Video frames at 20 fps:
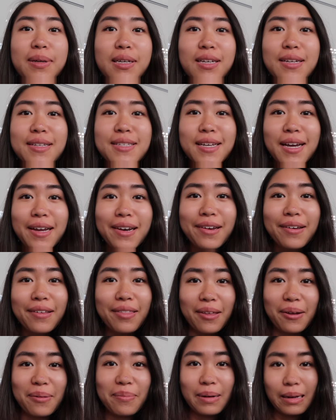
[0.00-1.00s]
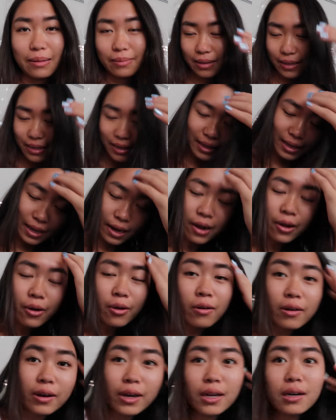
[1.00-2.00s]
because I know they're probably gonna get
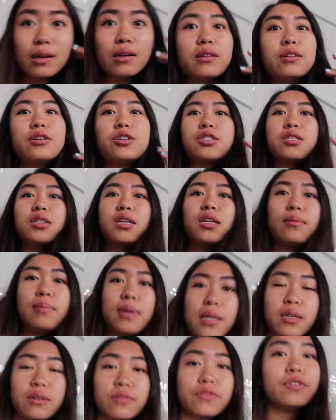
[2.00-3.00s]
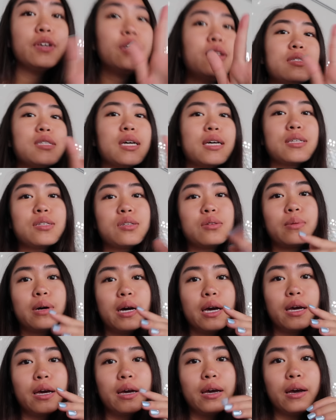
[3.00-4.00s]
annoyed or they're just gonna be confused as to
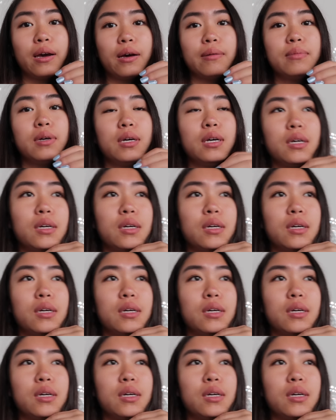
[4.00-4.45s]
why I am.